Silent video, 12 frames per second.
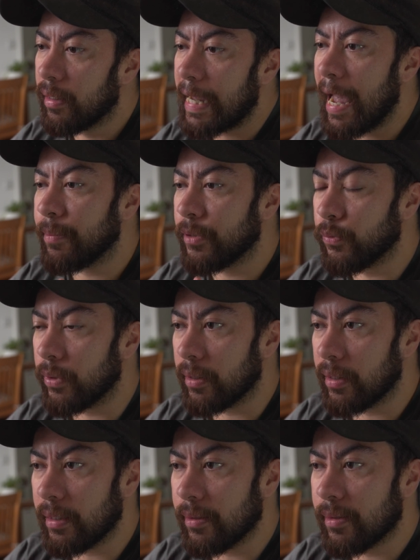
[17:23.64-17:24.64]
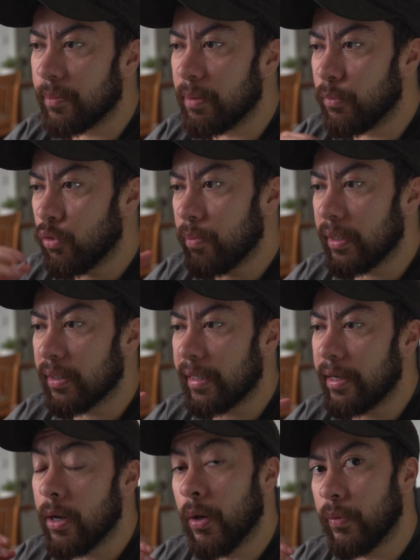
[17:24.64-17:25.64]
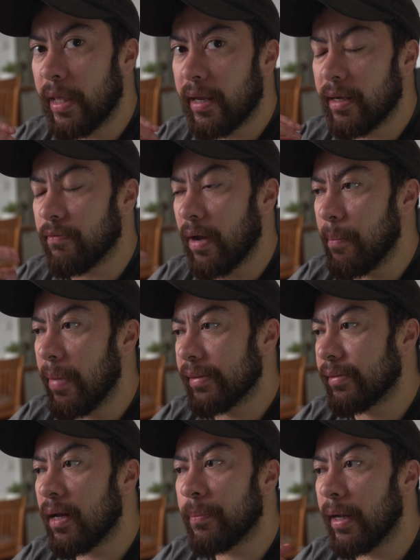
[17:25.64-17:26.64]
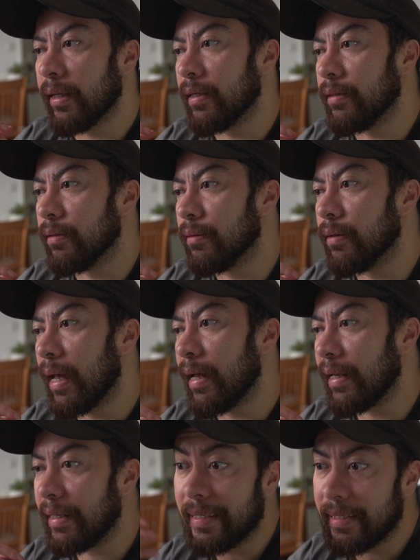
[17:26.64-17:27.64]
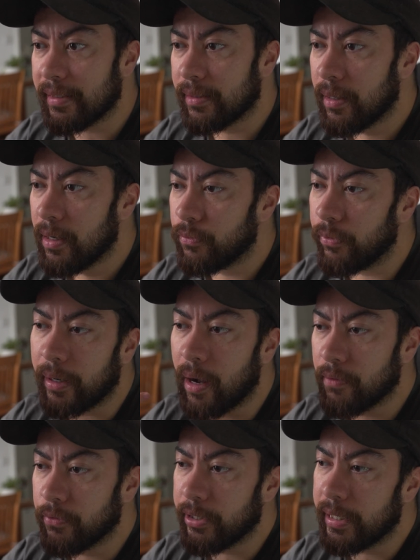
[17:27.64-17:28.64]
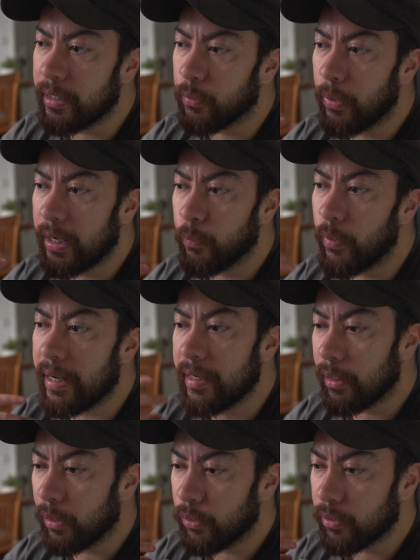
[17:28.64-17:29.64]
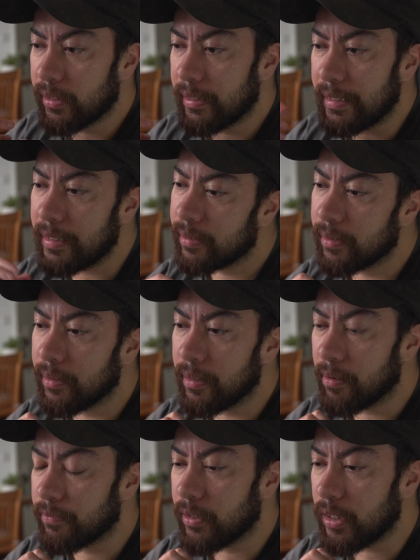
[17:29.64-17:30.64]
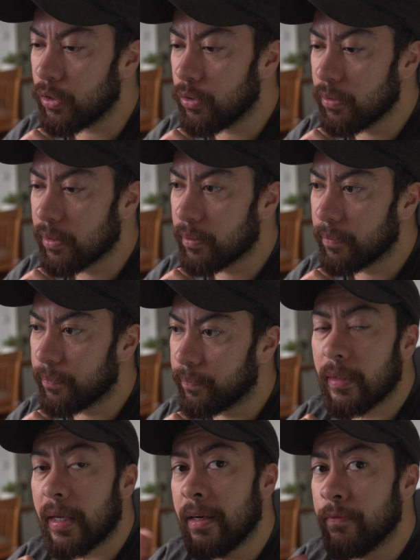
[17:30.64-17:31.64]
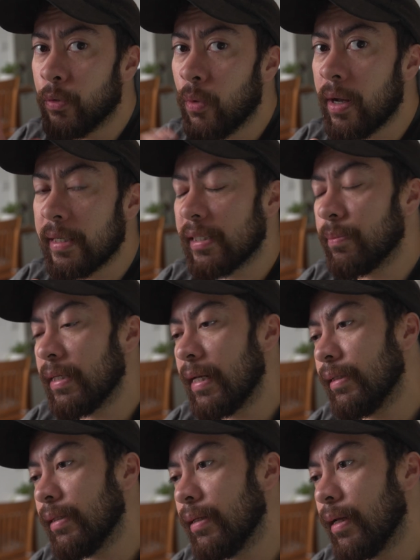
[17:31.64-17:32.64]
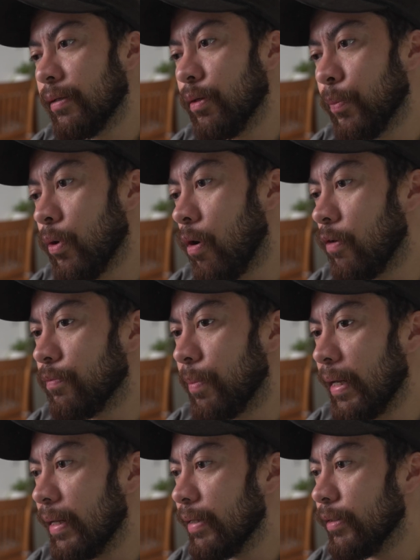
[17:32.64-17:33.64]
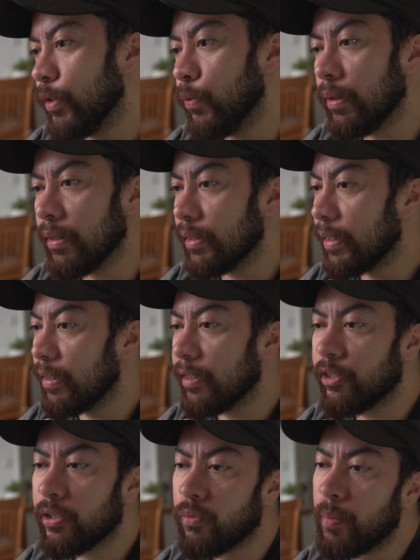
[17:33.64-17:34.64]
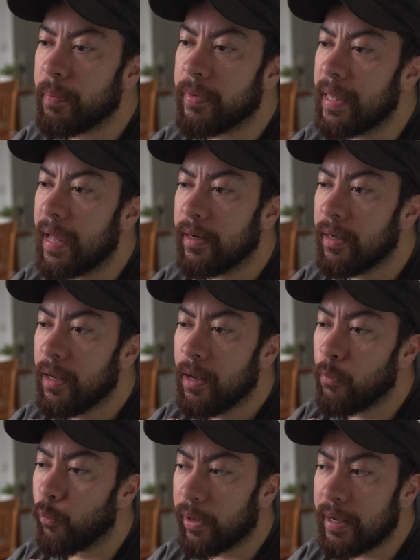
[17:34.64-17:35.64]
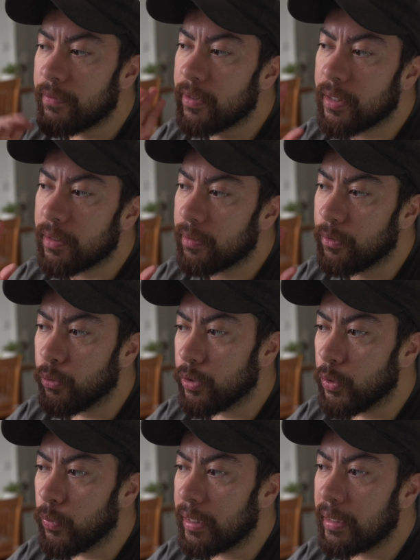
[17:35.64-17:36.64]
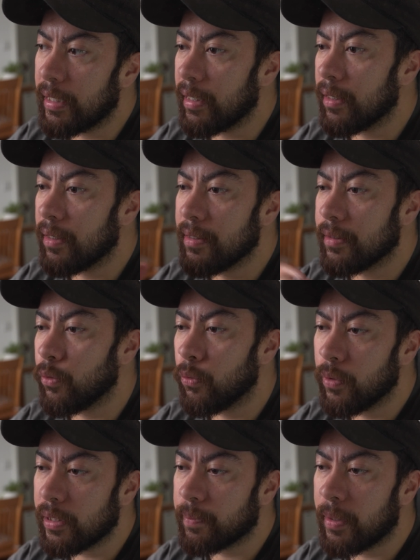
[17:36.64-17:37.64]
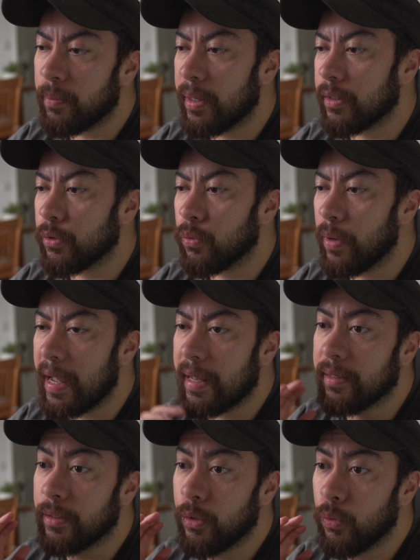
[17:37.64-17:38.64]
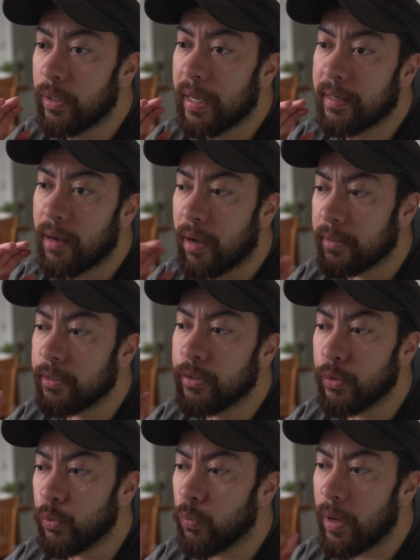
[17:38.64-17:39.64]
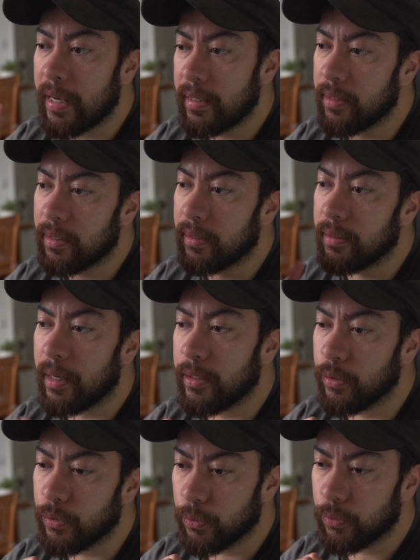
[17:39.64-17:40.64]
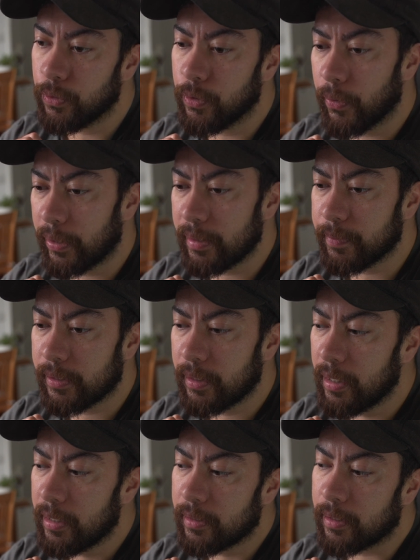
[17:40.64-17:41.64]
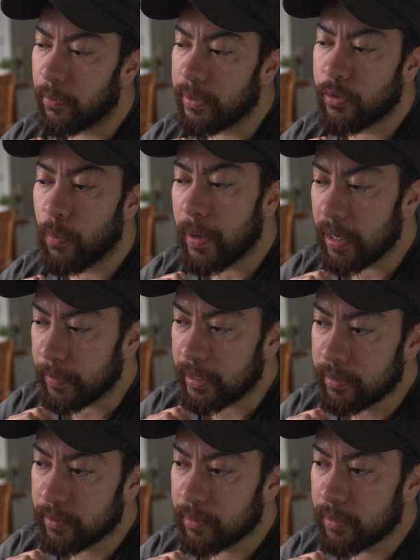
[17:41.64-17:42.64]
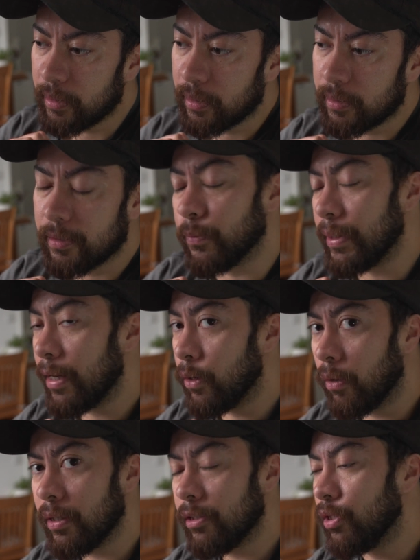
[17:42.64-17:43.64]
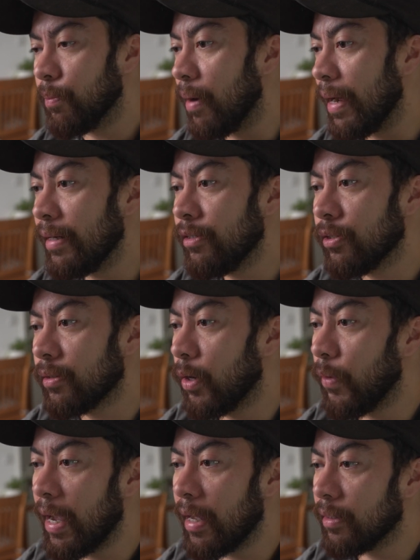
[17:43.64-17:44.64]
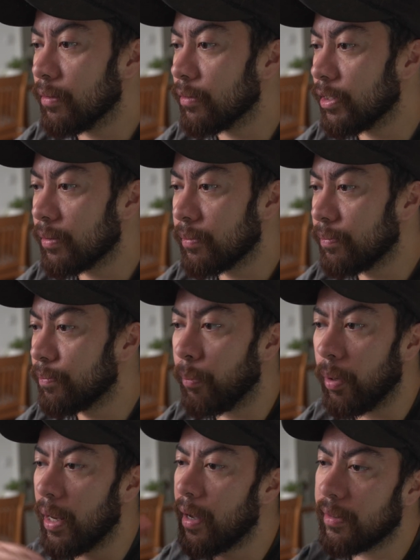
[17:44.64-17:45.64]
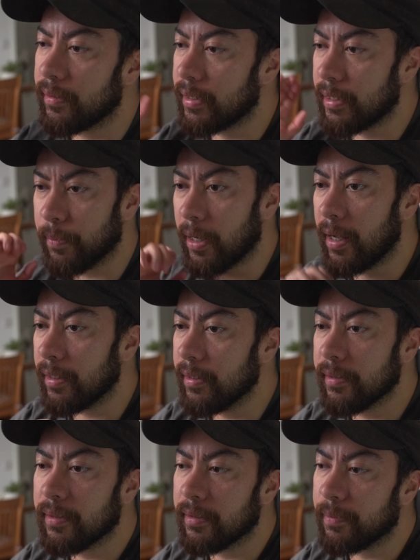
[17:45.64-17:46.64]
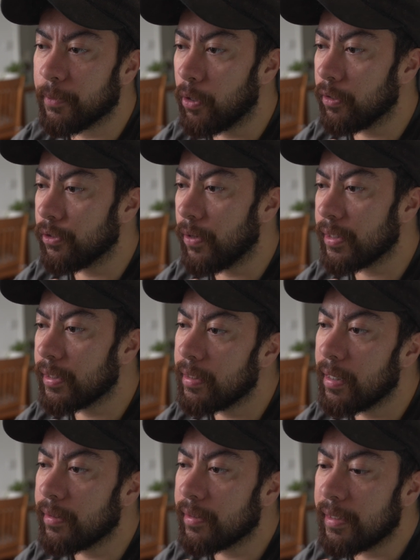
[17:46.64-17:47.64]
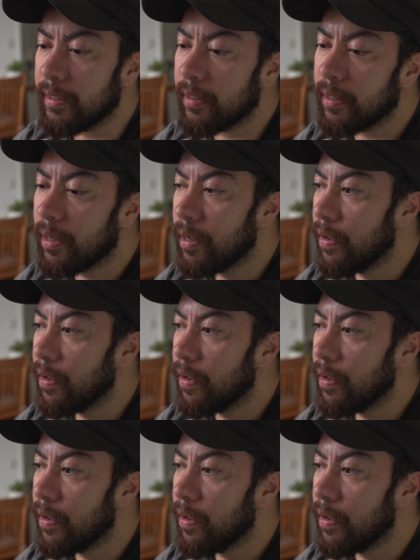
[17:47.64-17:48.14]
capturing things a bit more, because I know that if I mess up I can at least recover it in a way where it looks decent enough to use. And if you are intimidated and you're put off by doing these edits, just remember that whatever you're doing here, it's all experimental and you can undo anything that you do to your clips. So it's not permanent. With that knowledge in mind, just go ahead and just blast some colors and some contrast in there to see